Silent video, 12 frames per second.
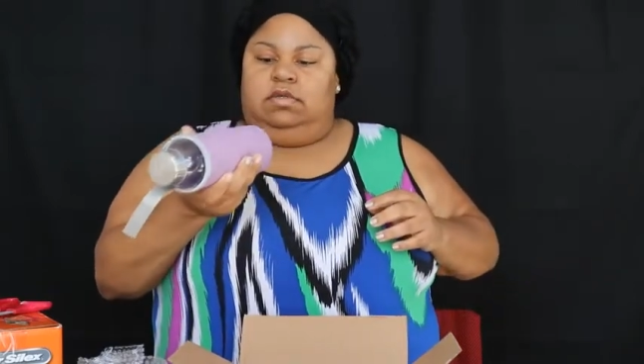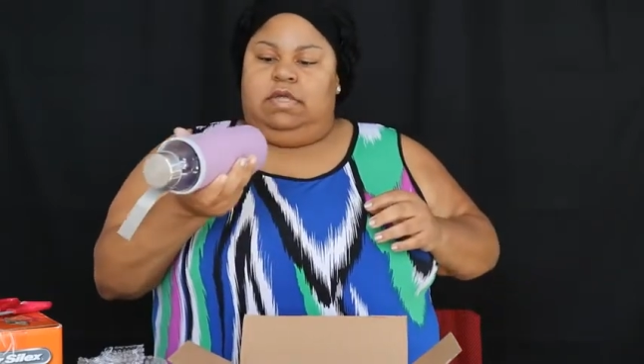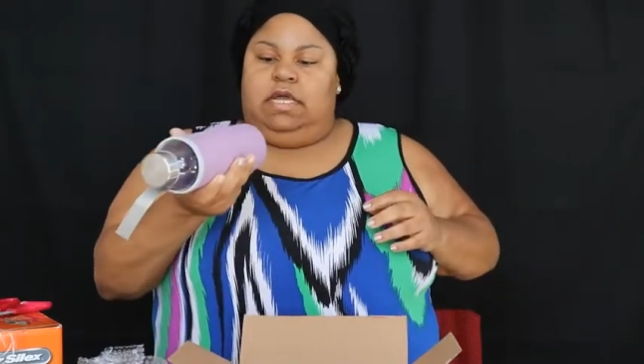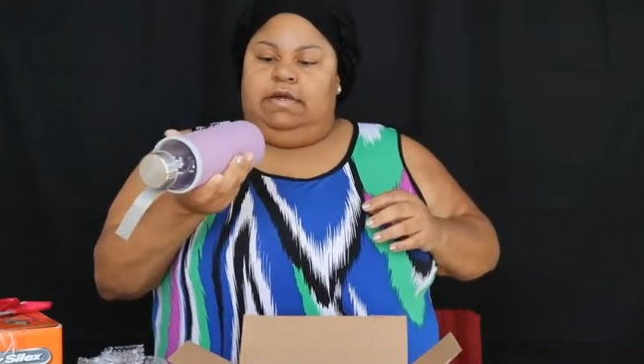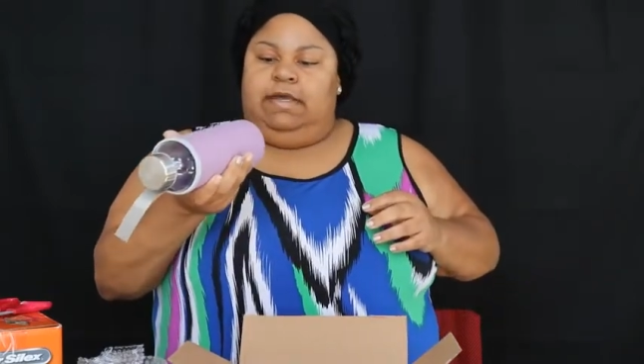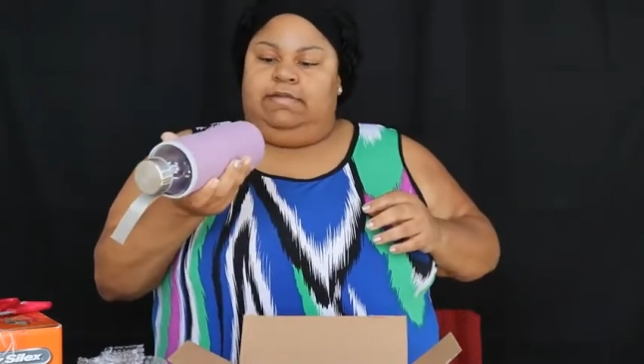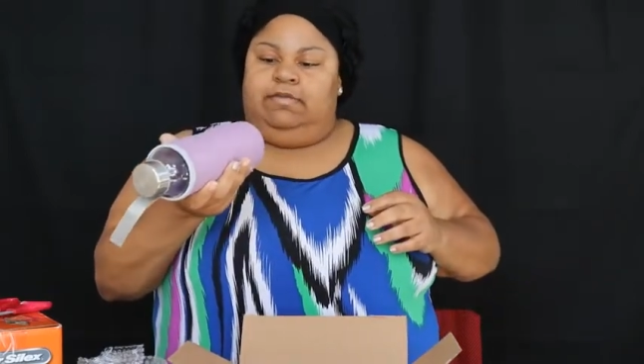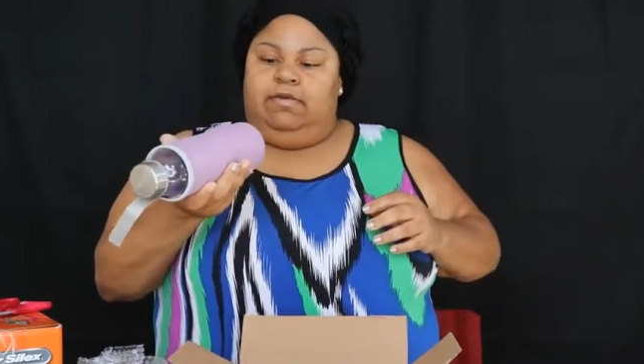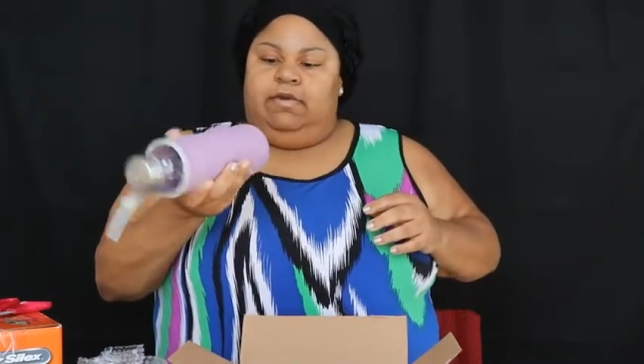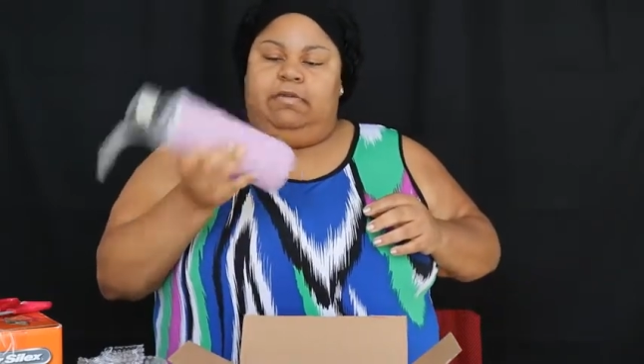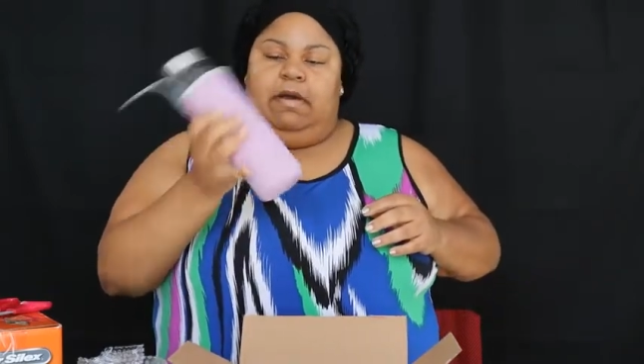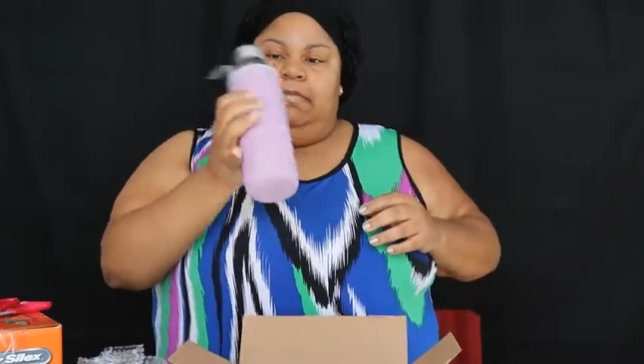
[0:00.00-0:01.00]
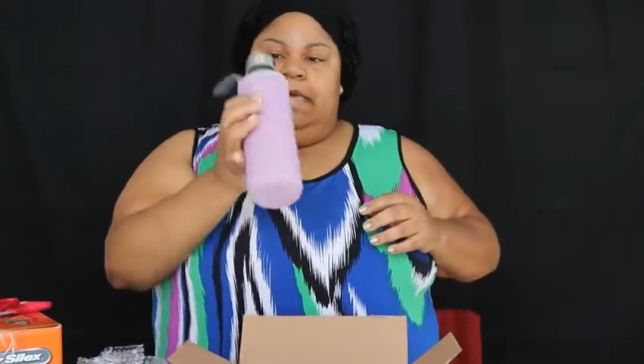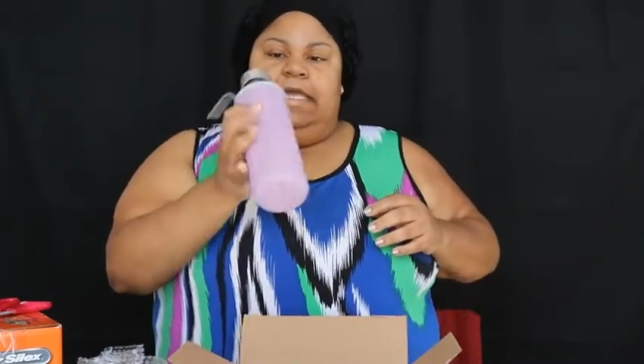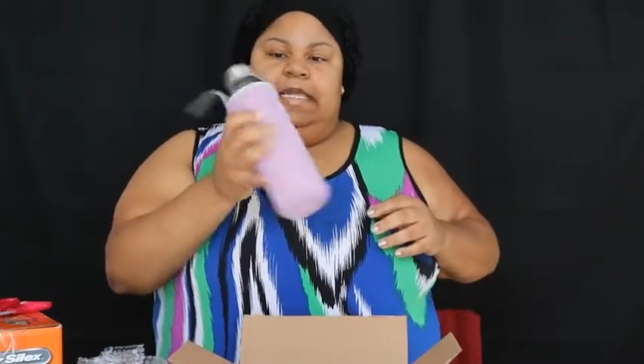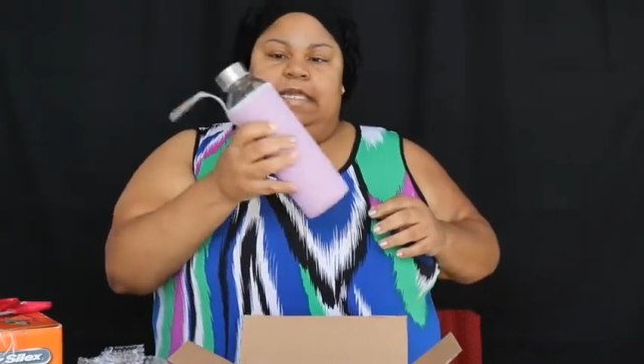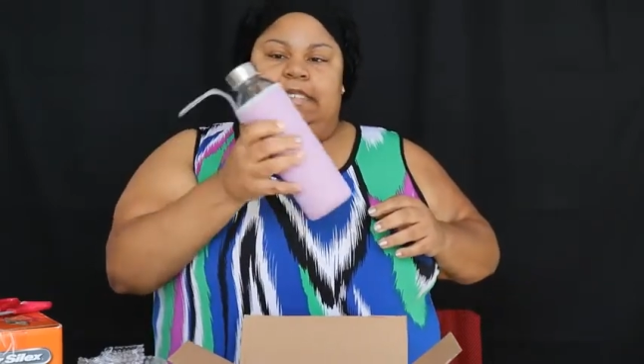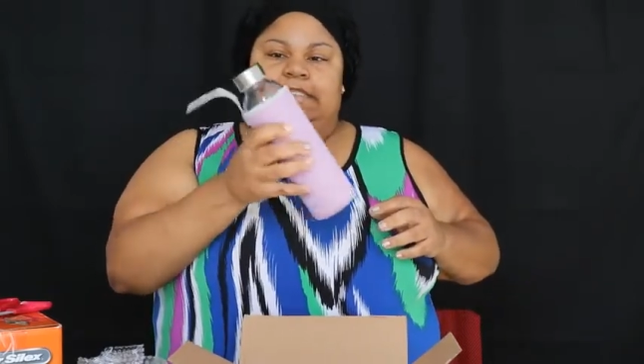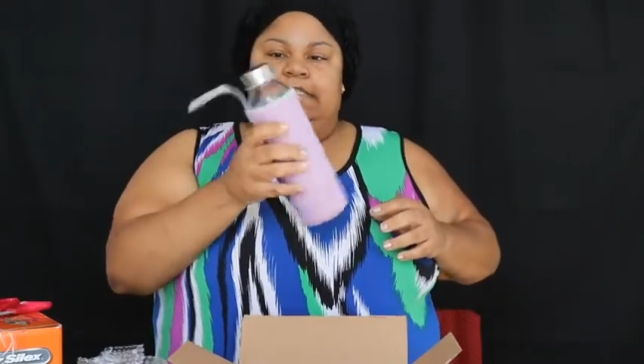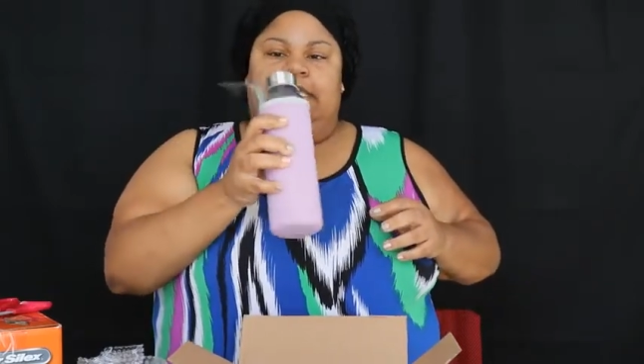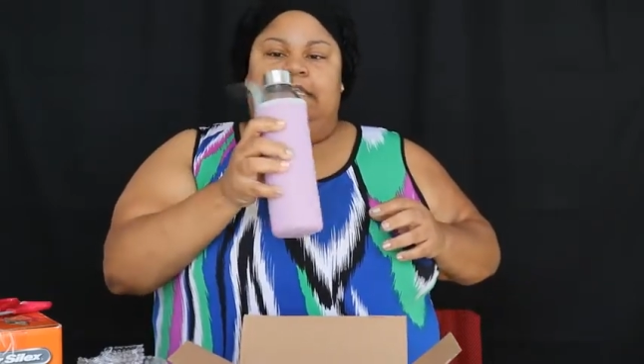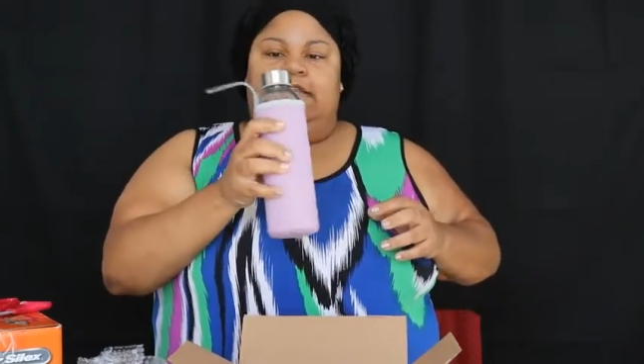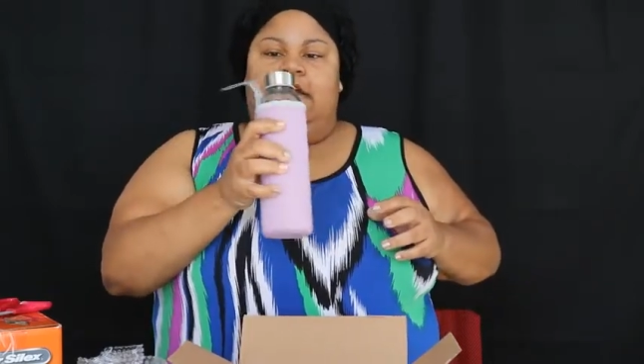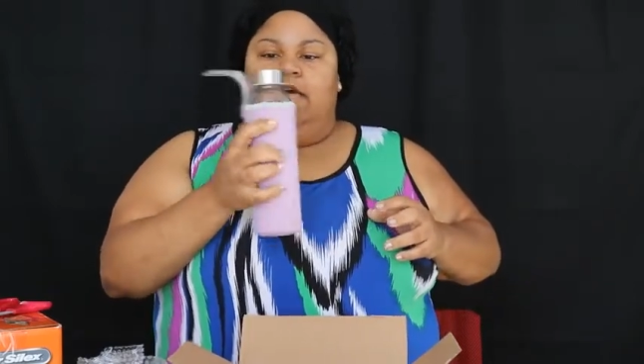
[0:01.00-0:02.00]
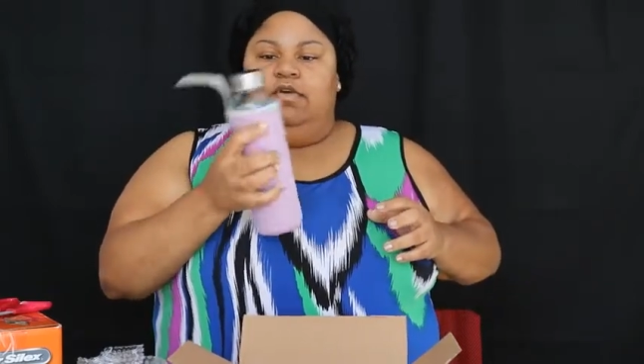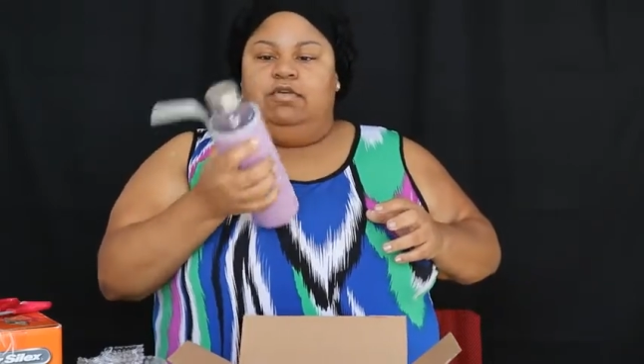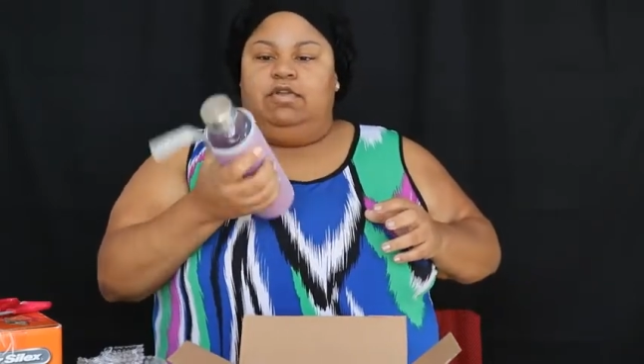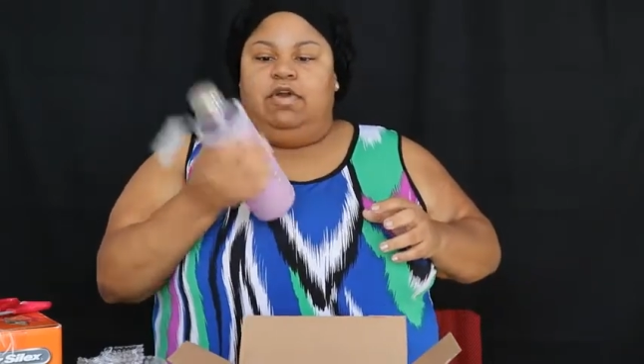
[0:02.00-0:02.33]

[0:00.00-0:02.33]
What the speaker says: I don't have to worry about my hands getting cold